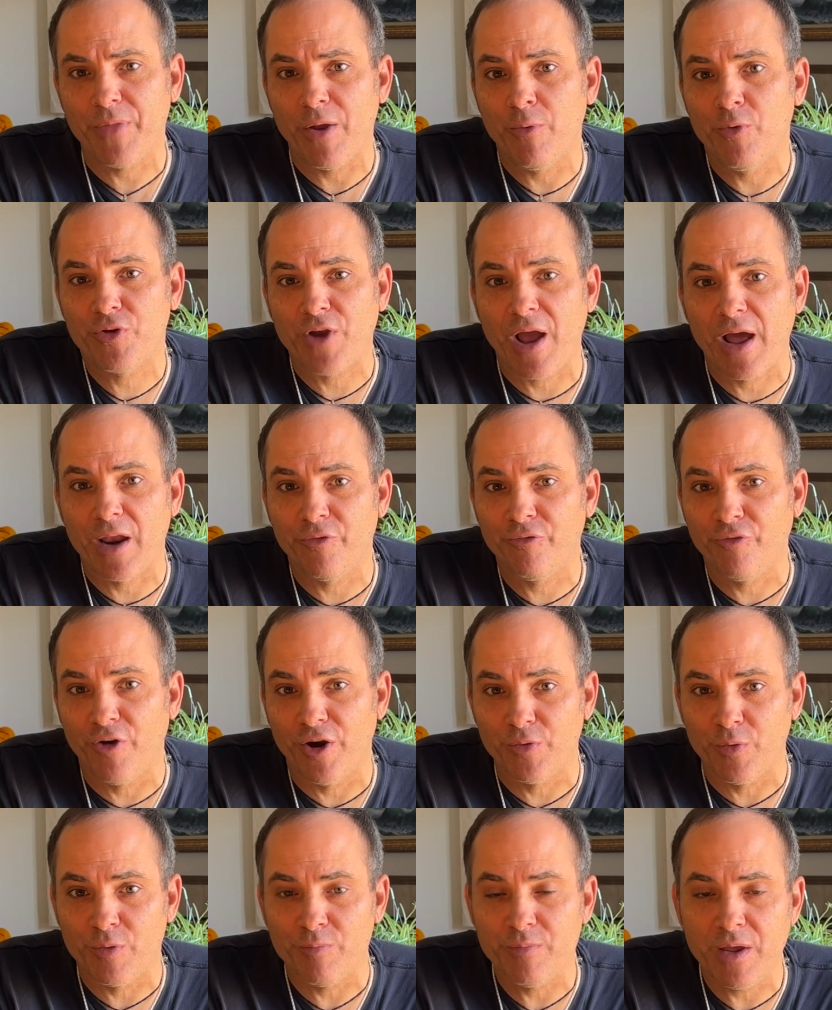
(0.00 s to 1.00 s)
was kind of
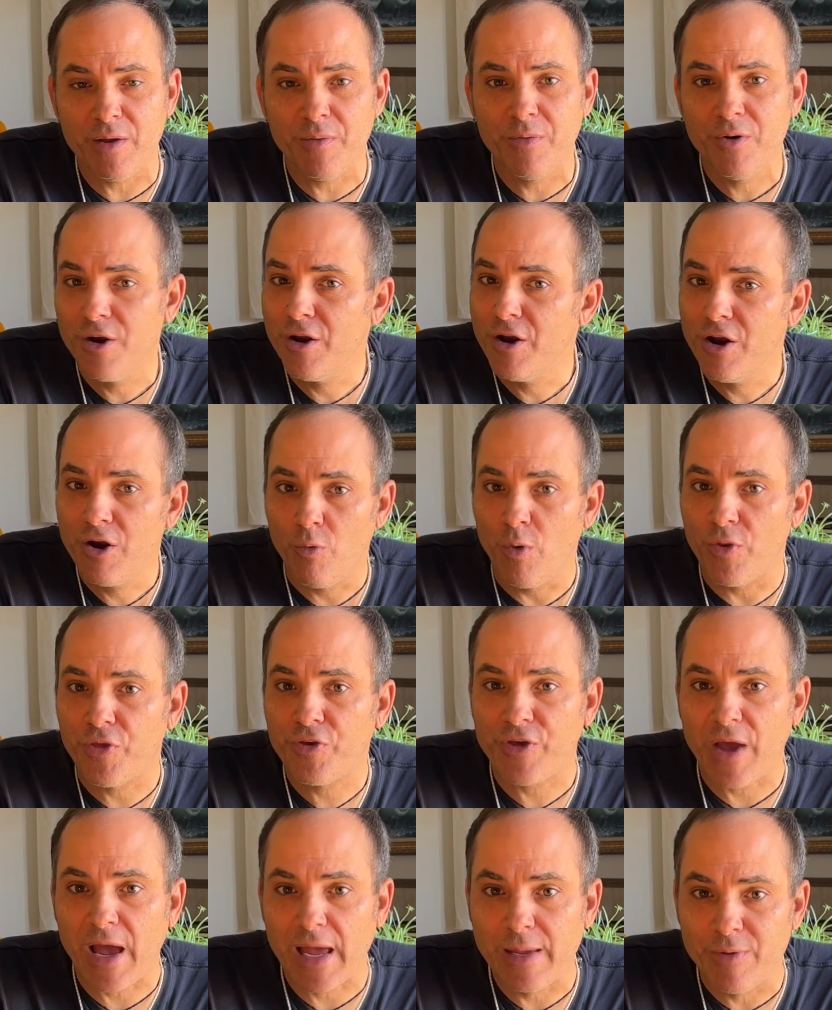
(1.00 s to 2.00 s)
fun with me with
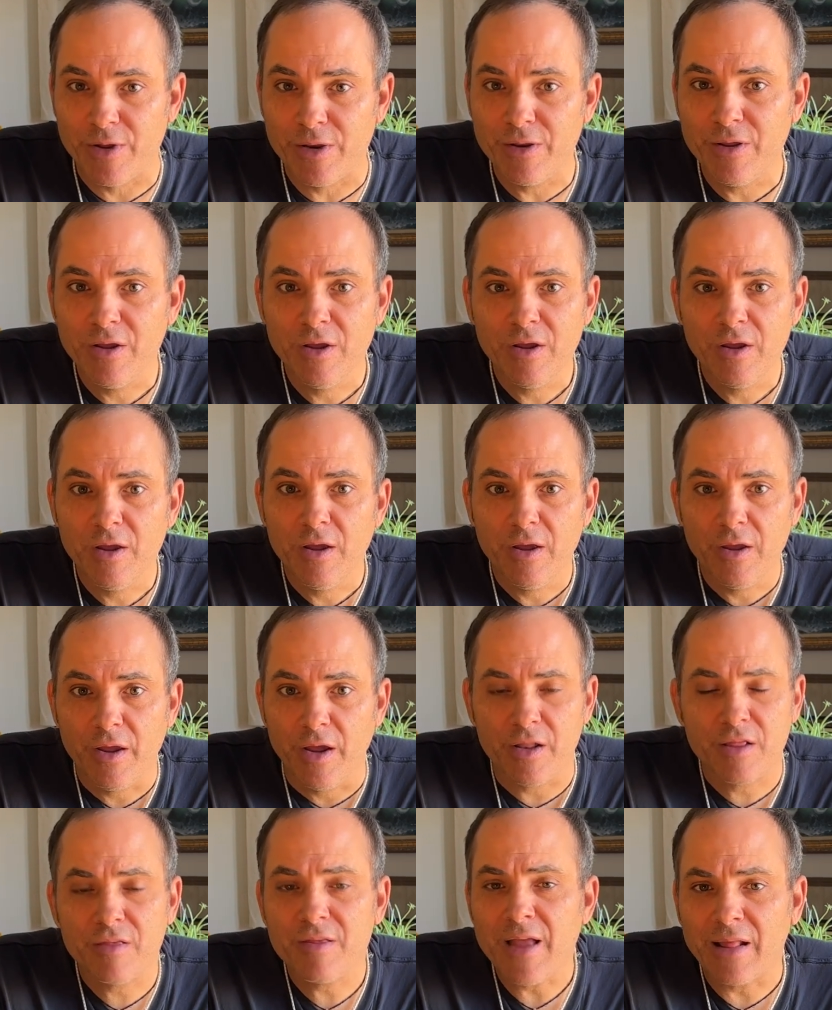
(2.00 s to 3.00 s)
Simon,
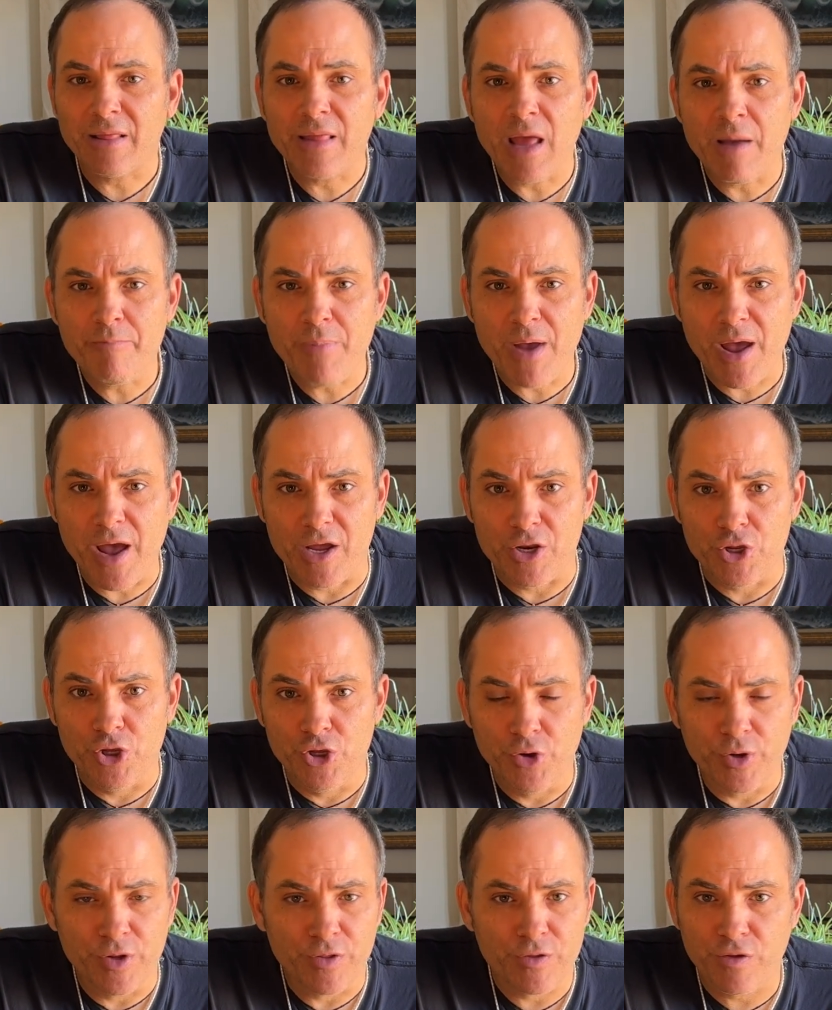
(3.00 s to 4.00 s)
it's not that bad.
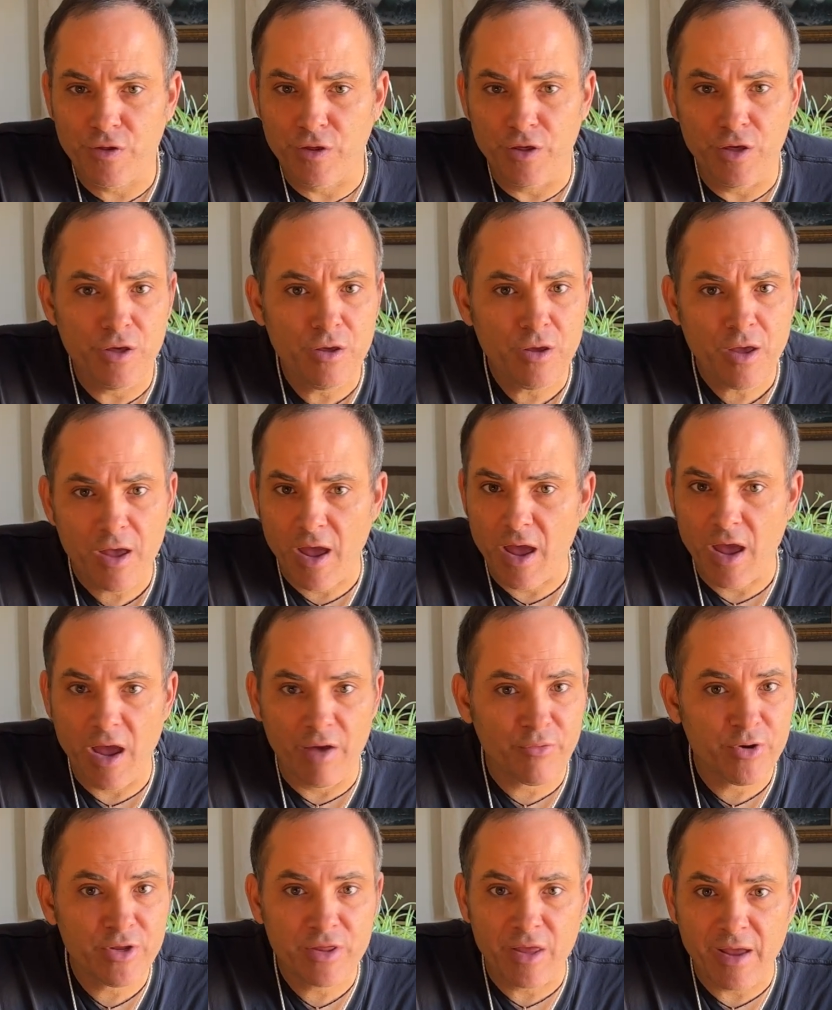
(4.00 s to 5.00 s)
You can see
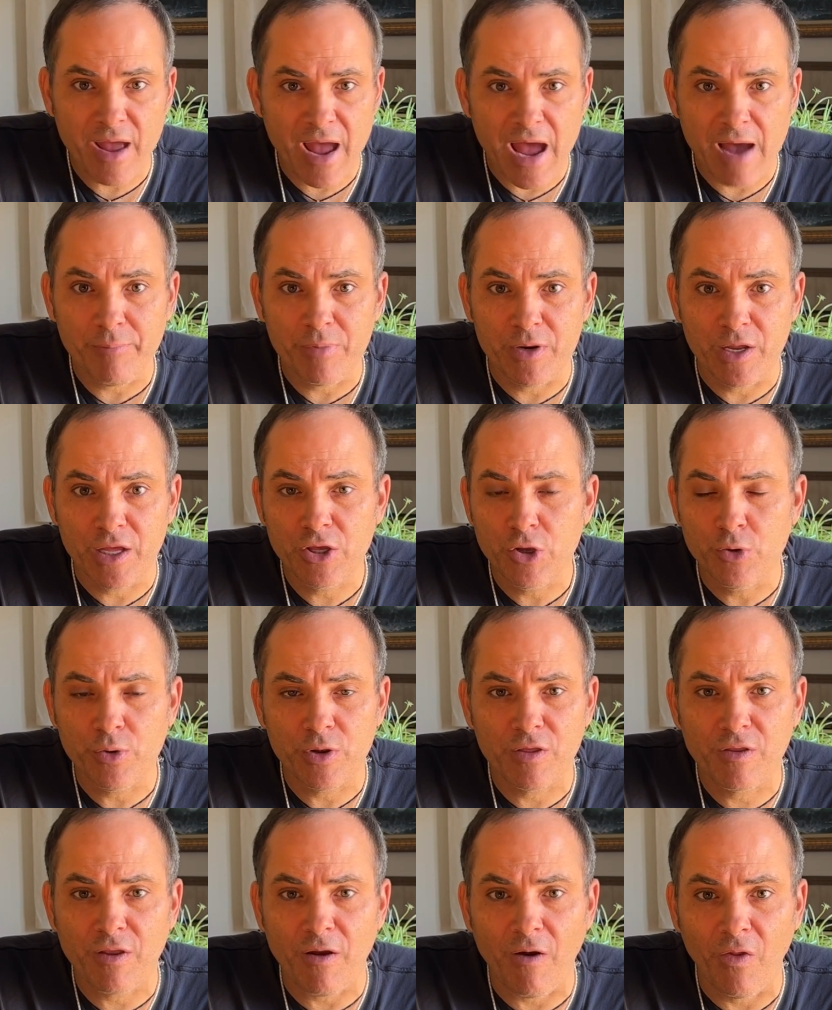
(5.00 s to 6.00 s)
everything happening. You
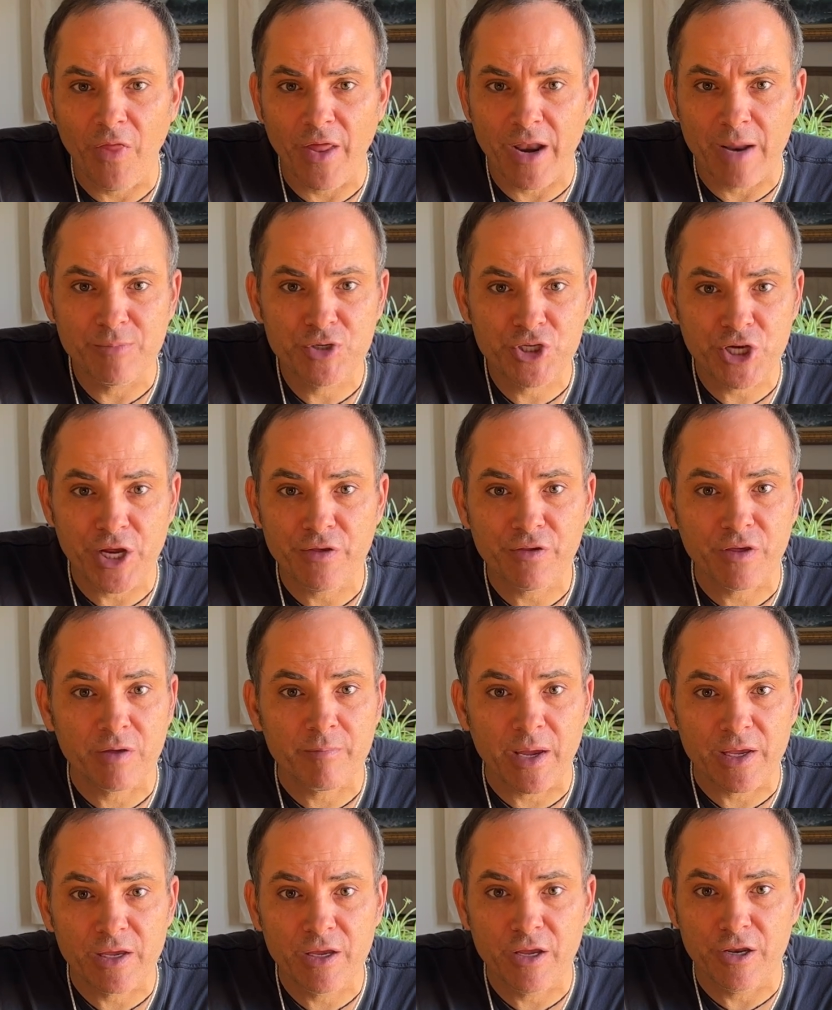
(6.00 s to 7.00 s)
could tell that I'm chasing
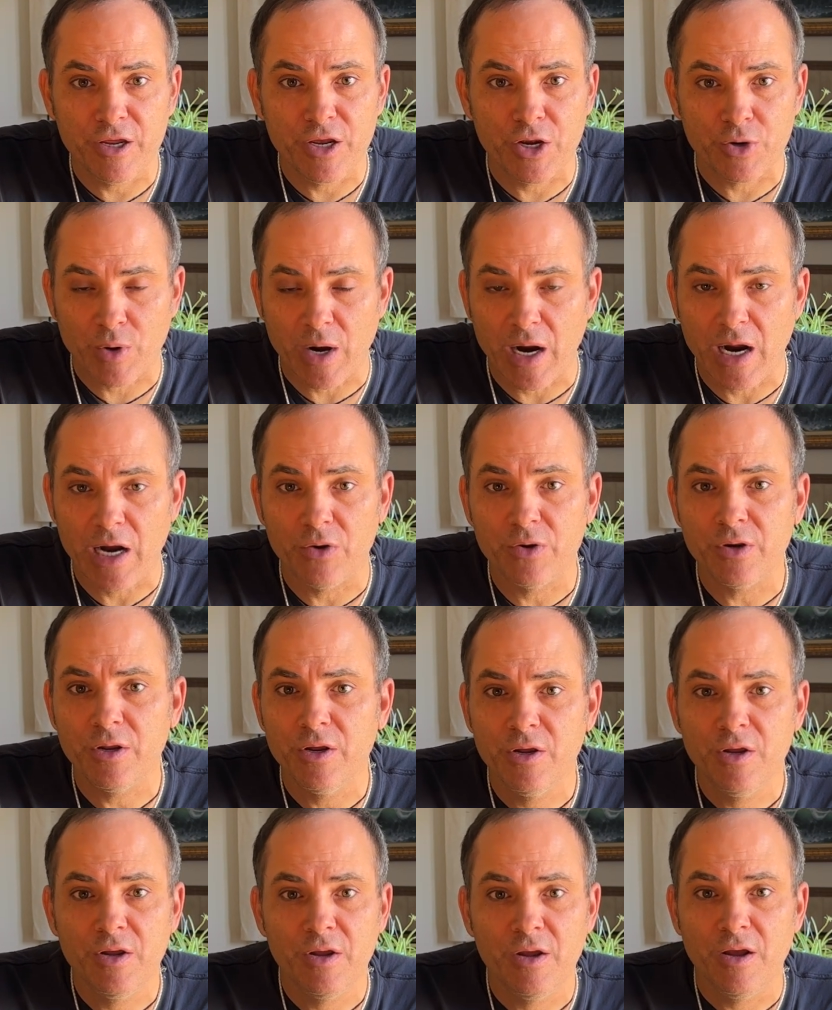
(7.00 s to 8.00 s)
my kitty around.
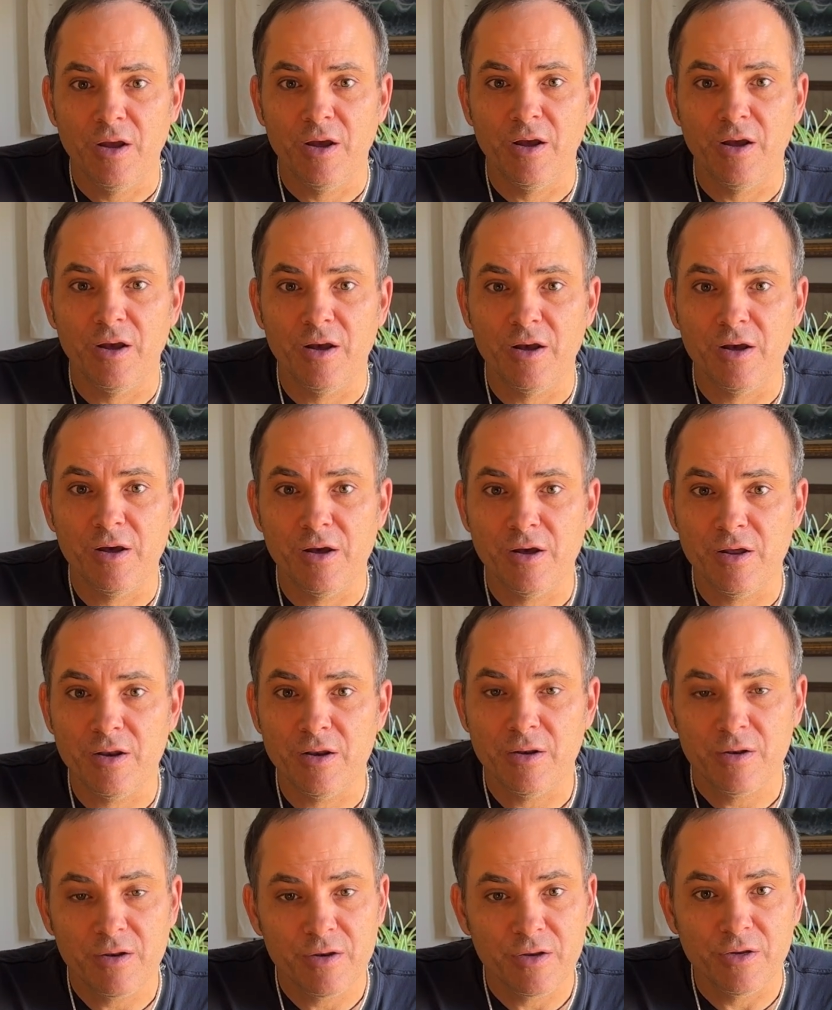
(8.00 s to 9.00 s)

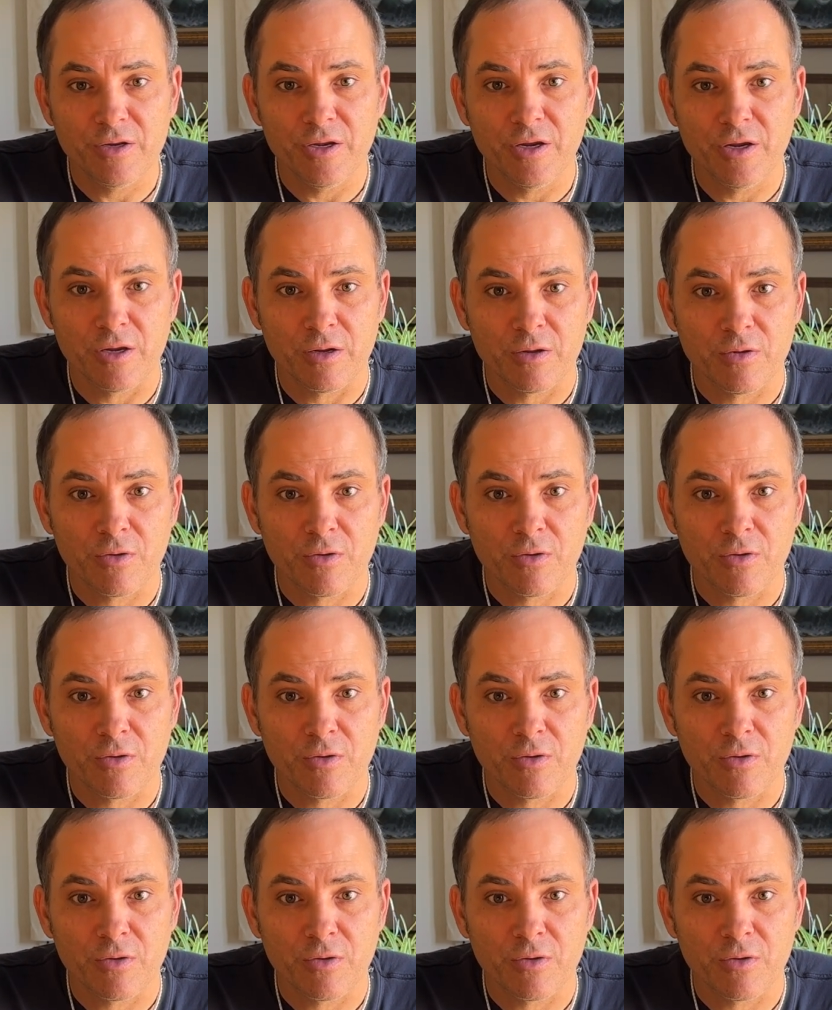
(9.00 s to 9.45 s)
And yeah,